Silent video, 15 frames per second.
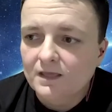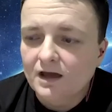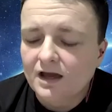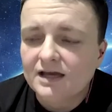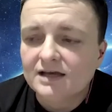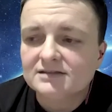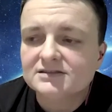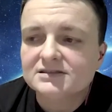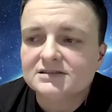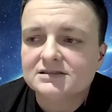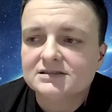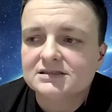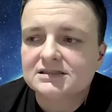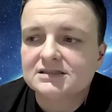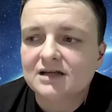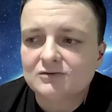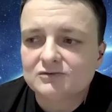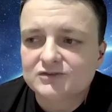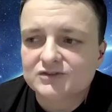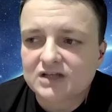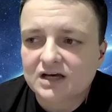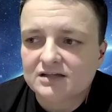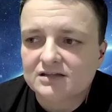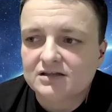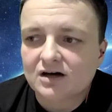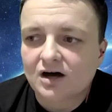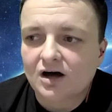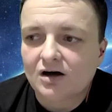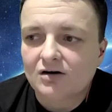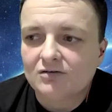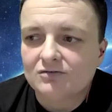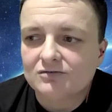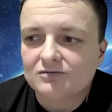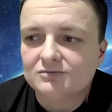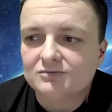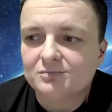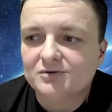I guess the downside of